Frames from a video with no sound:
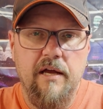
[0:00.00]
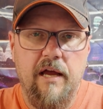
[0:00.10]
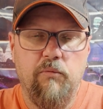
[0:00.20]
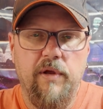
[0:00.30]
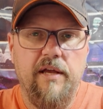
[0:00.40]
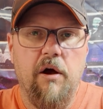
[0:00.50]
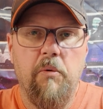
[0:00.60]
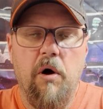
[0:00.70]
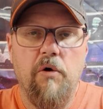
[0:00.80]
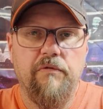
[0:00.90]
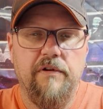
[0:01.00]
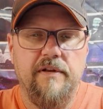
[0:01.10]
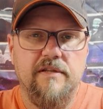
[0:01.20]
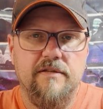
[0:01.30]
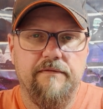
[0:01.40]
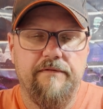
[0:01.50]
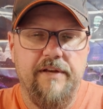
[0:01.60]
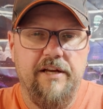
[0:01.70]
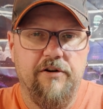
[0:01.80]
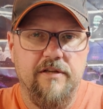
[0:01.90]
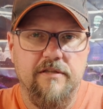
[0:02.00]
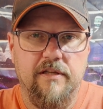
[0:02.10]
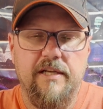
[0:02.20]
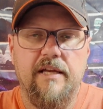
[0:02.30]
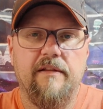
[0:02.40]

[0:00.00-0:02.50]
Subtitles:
and we go over this vigorously